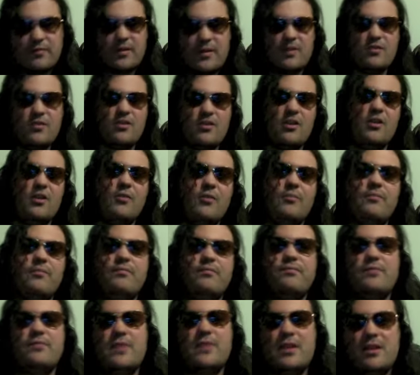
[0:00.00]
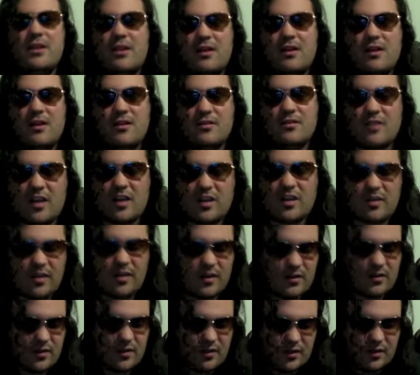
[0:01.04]
So that's
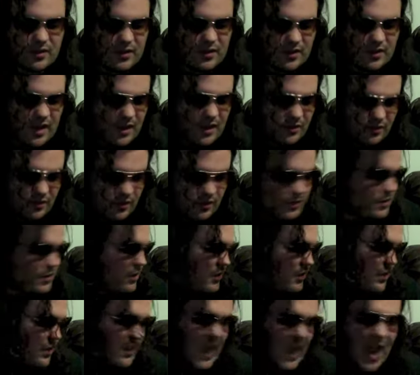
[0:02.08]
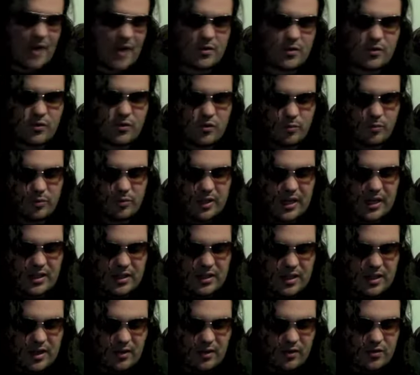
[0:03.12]
and especially the actors who played
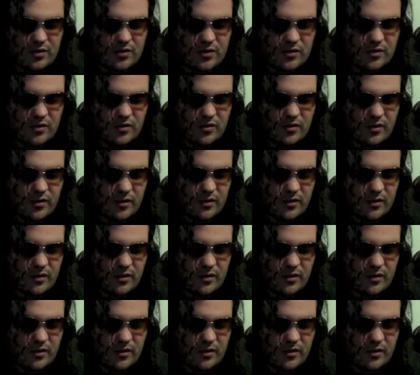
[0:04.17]
the characters.